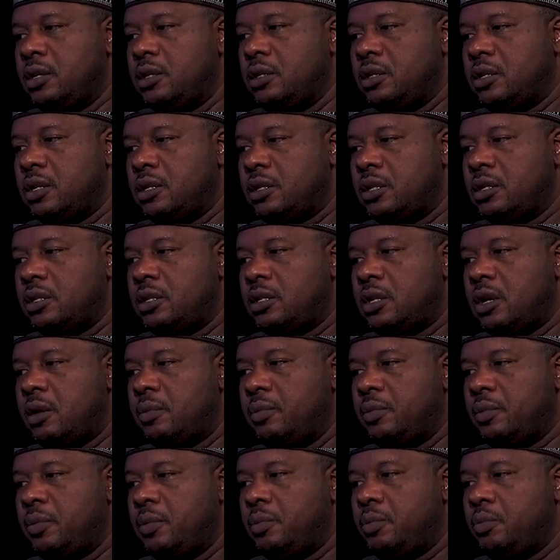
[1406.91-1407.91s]
the,
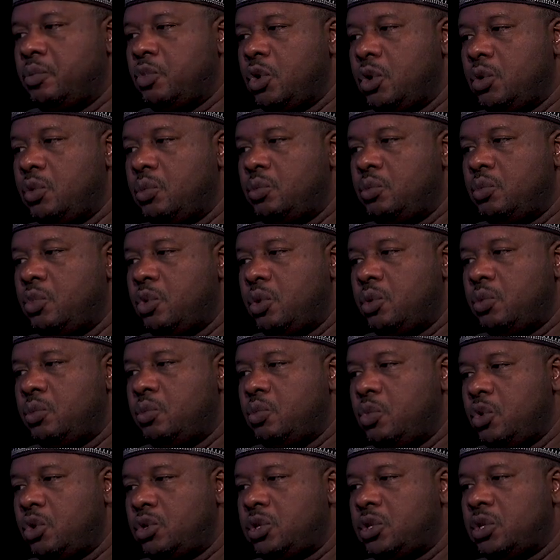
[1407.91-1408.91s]
system, more, more,
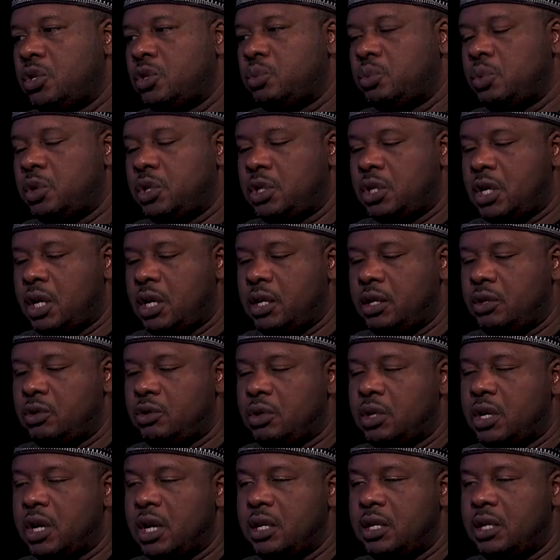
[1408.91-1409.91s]
most especially
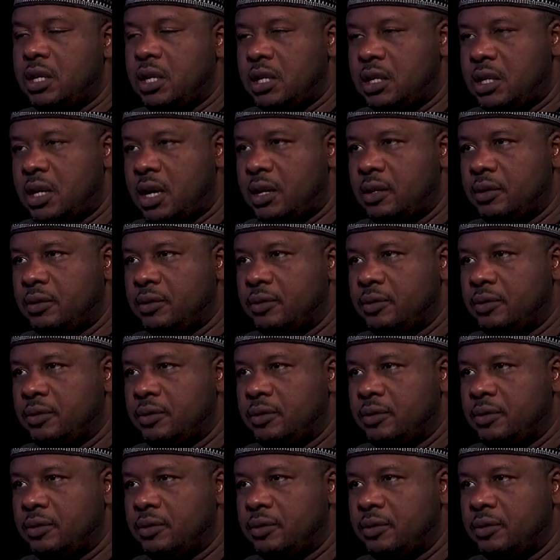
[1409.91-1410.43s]
to get data,